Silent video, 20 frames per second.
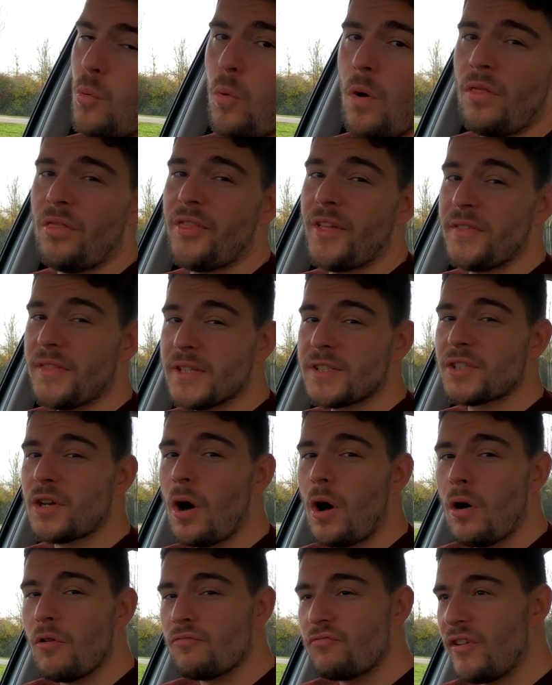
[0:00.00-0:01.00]
One thing this
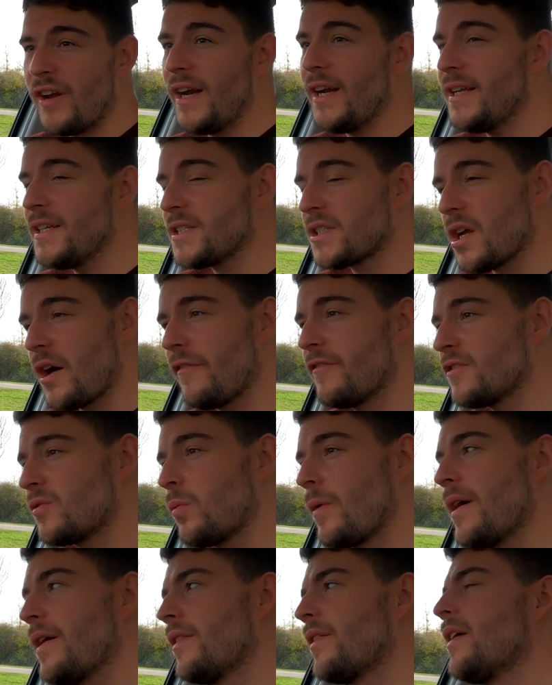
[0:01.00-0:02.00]
car really suffers
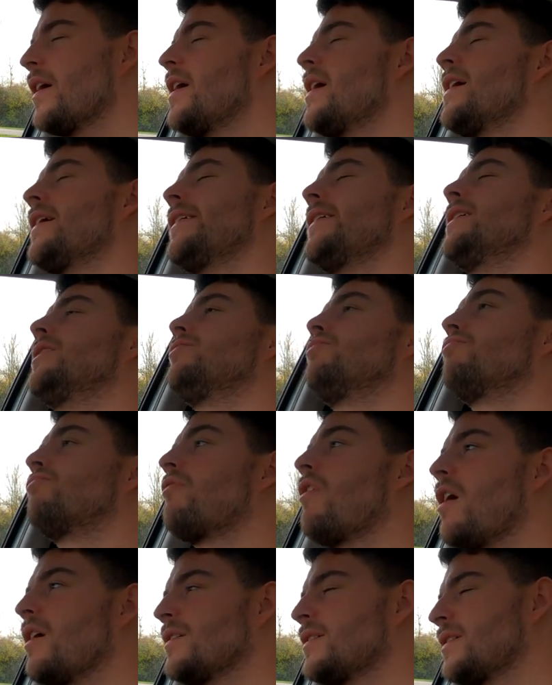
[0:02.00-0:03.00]
with is
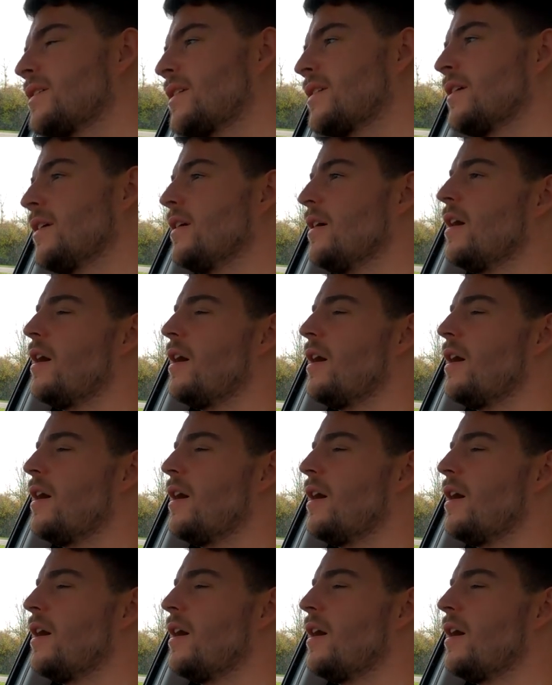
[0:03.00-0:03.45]
rust.